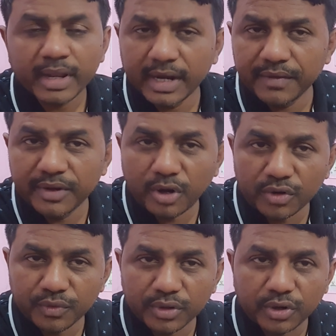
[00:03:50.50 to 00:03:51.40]
It will
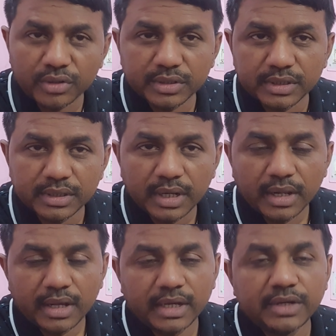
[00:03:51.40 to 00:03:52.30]
not work on the
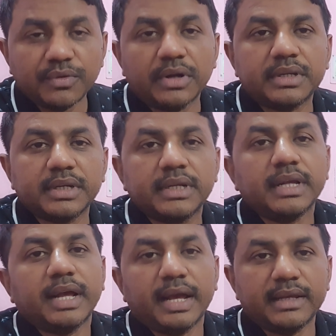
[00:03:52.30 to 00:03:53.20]

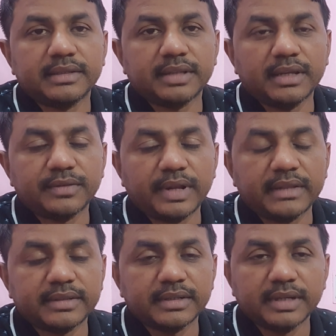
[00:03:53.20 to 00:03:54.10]
inverter as well
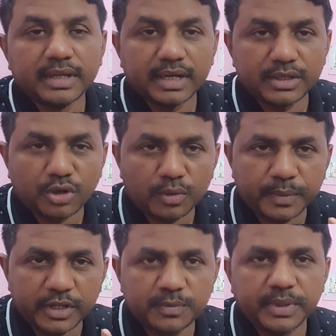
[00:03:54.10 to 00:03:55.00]
as the dot
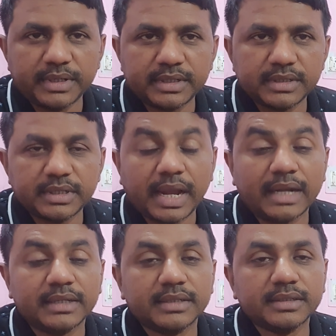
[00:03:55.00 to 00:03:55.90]
matrix printer
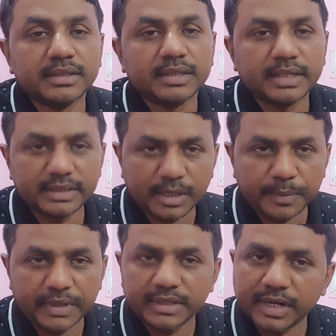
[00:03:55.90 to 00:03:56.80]
and the inkjet
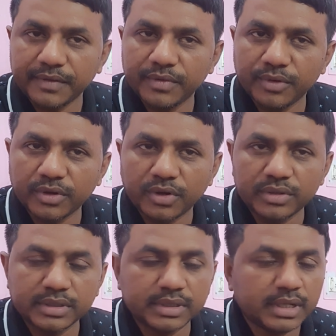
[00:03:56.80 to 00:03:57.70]
printer that will work
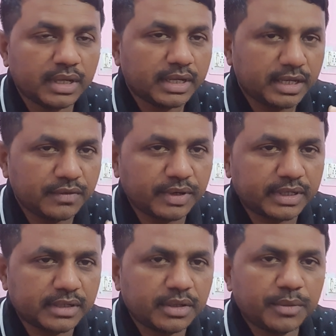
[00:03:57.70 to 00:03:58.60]
on the
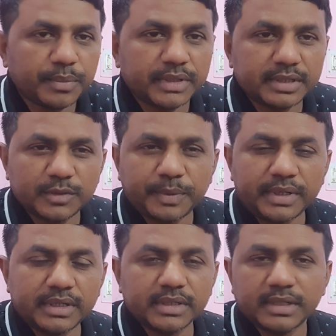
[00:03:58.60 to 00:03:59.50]
inverter. But this
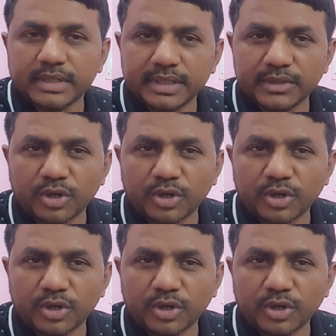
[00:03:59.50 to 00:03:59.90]
printer does